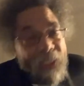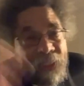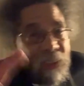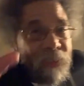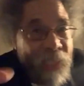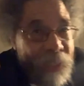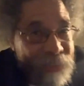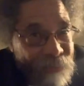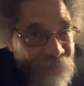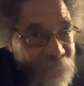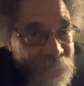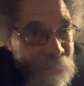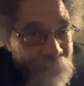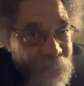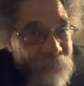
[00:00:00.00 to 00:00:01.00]
No, not
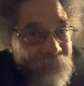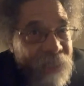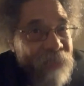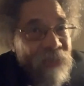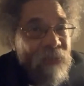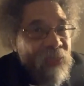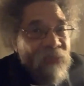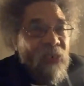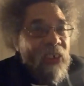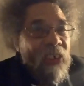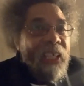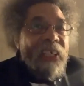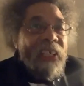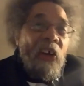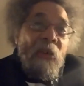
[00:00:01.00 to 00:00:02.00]
Frankie Beverly, Before You
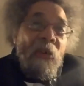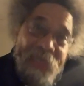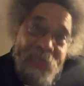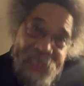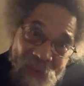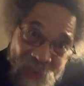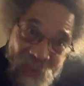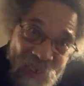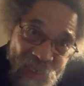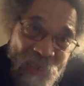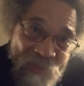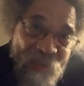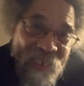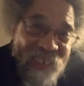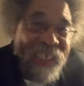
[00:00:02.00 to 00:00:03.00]
Let Go, but they version,
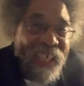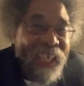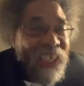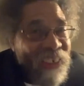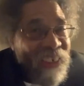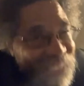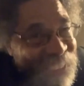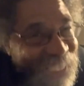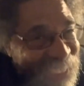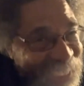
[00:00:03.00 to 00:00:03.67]
Before You Let Go. I